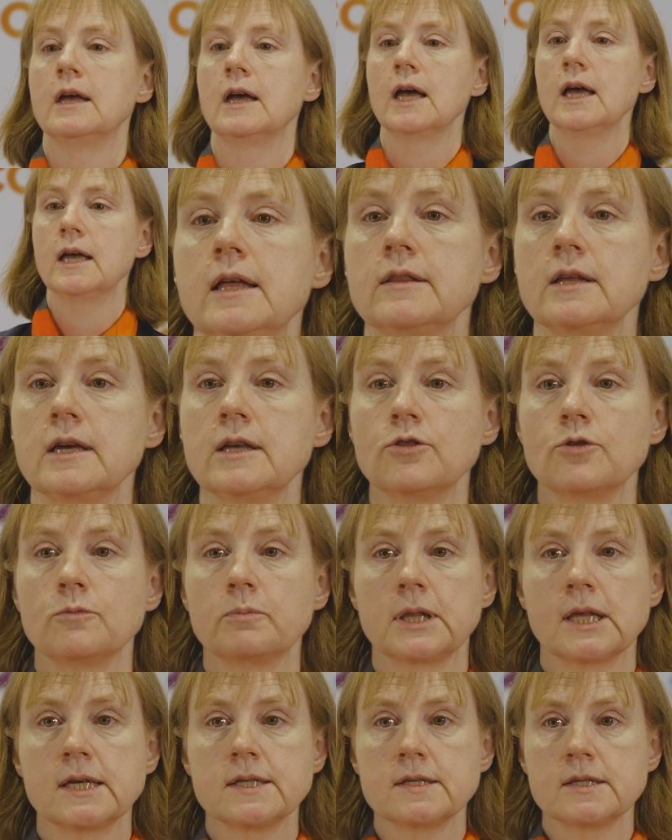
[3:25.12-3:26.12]
and in the
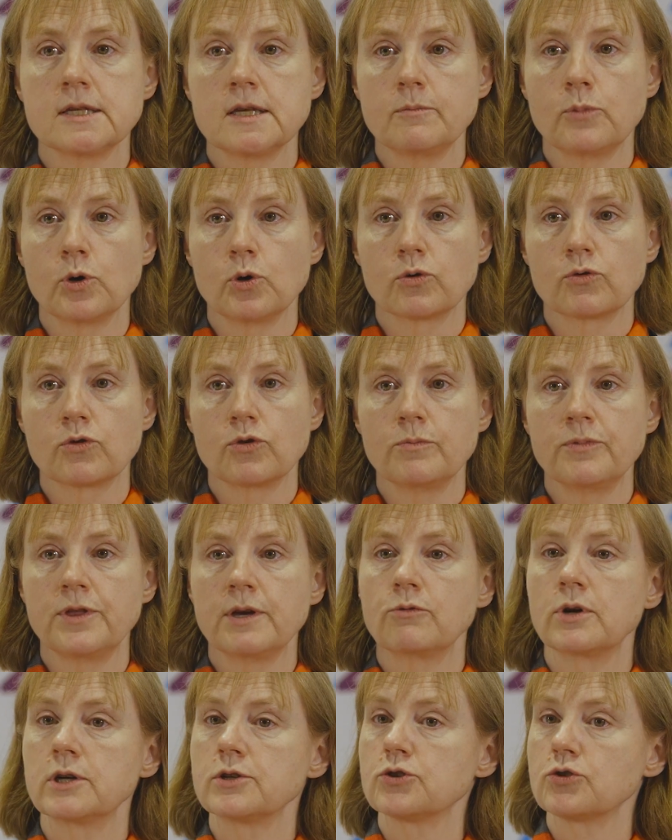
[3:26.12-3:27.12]
placebo group
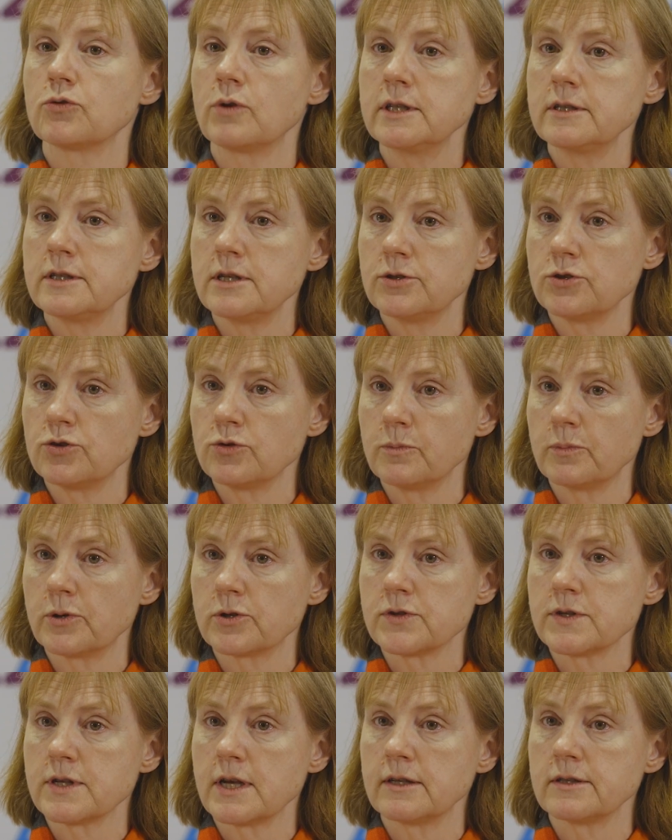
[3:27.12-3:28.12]
there were
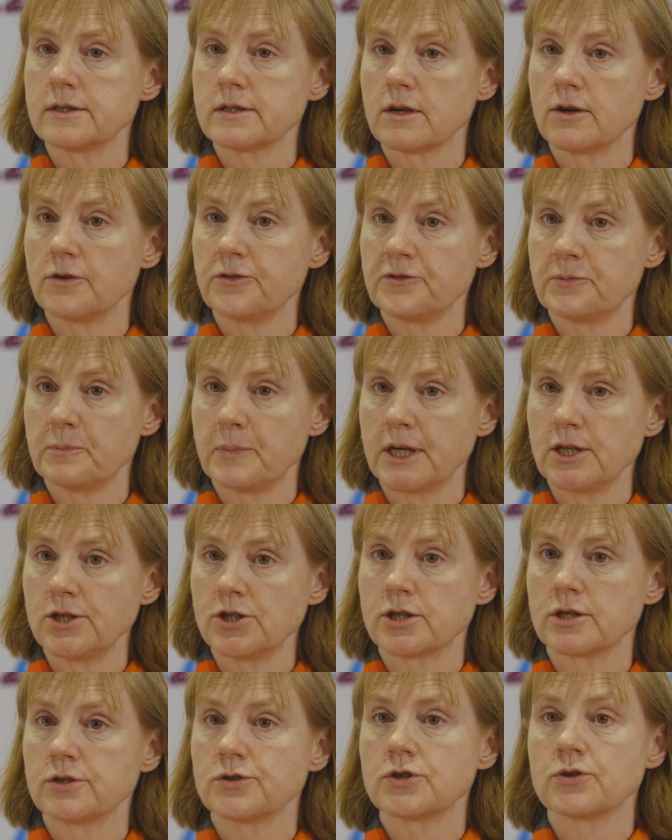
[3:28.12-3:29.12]
22% of
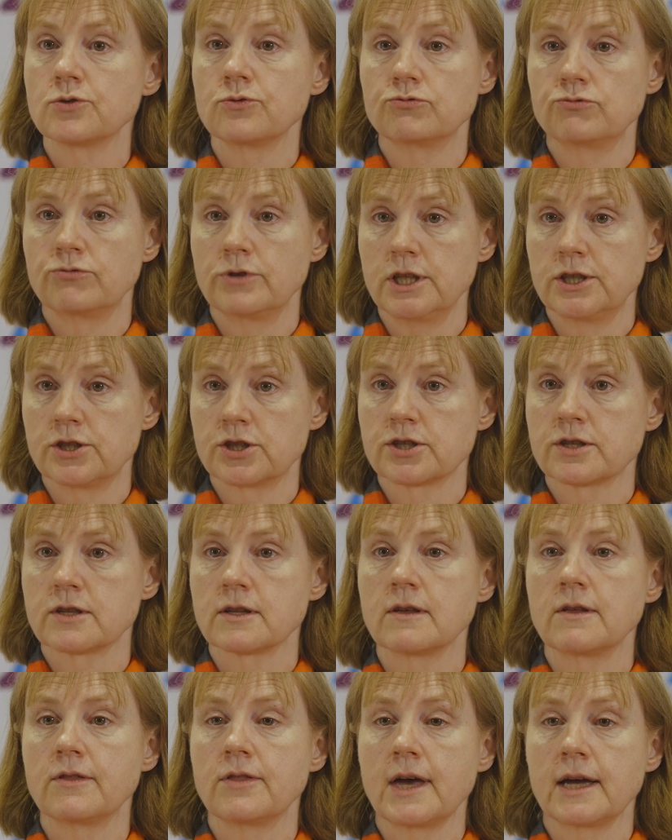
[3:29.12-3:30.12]
patients who reached
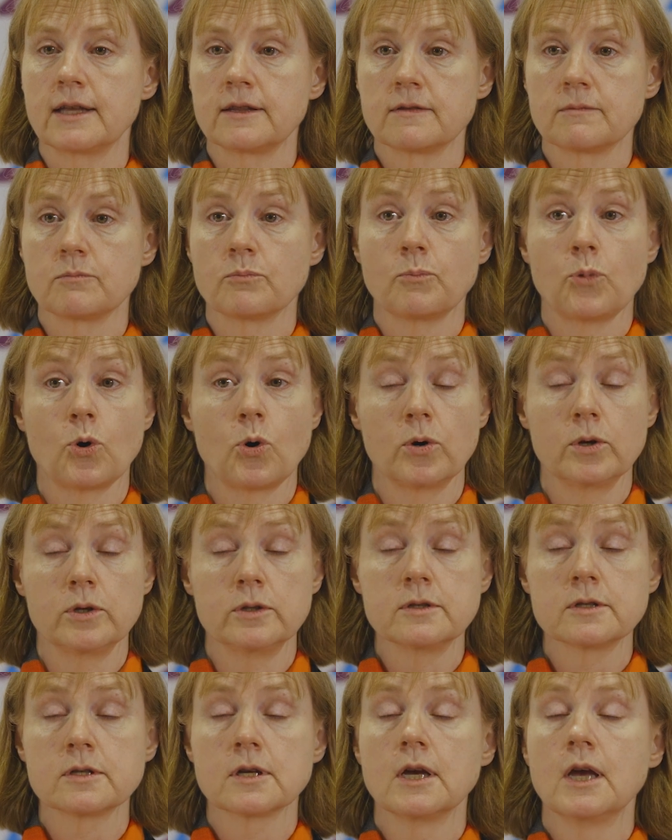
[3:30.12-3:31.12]
that
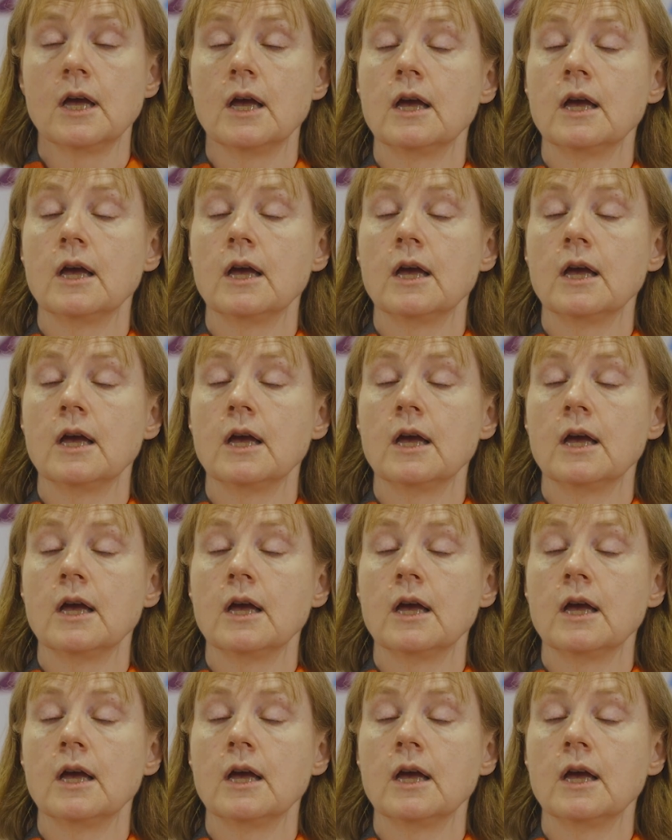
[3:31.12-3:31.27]
point.